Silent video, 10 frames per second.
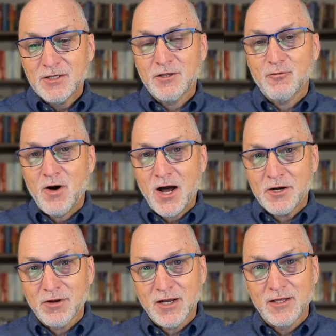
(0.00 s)
the
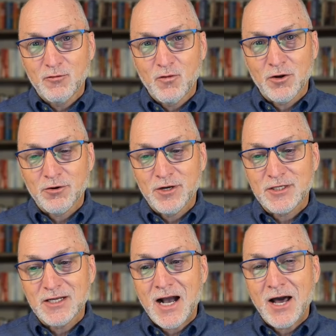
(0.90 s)
wandering in the wilderness
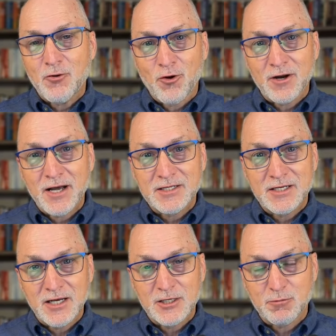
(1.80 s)
and God
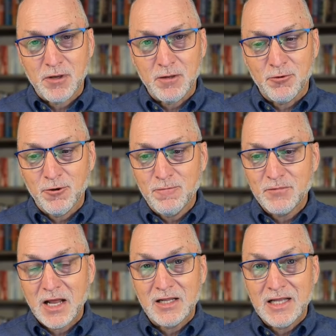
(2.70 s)
organizing his people
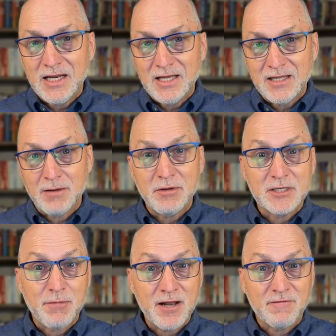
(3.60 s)
and leading them in
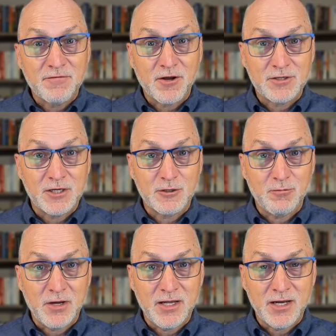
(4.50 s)
spite of their
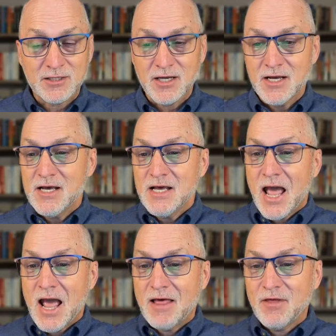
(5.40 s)
disobedience,
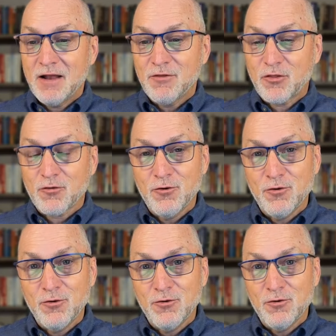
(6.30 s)
and then
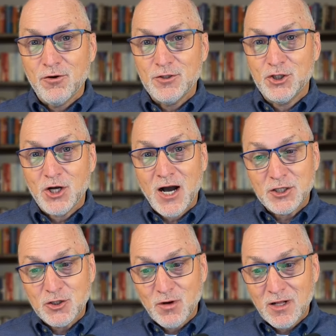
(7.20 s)
through
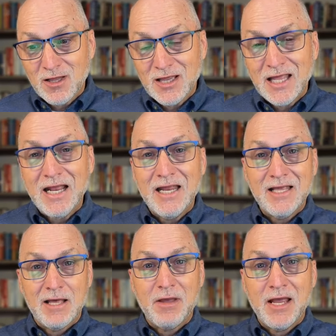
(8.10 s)
Joshua leading
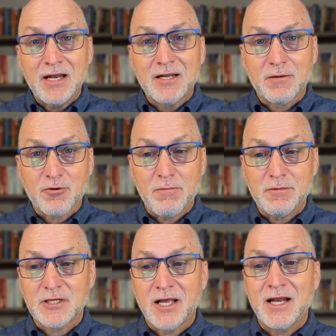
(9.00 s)
them into the
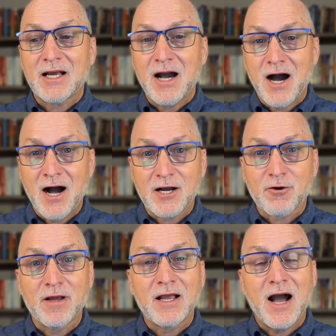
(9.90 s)
promised land,
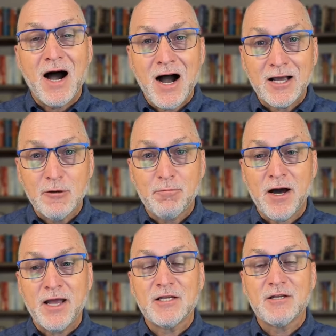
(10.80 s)
conquering,
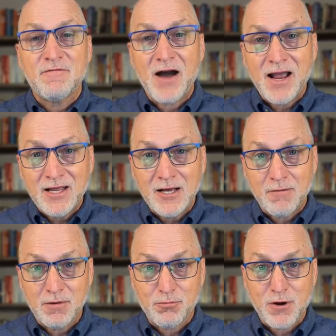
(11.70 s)
occupying, dividing up
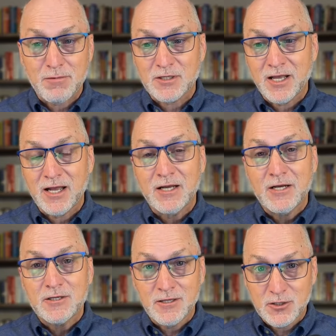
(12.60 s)
the promised land
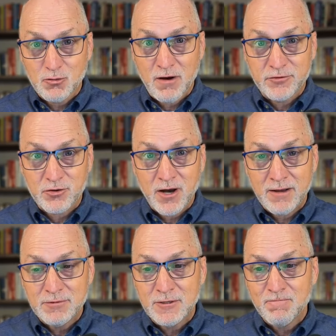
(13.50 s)
to the 12 tribes,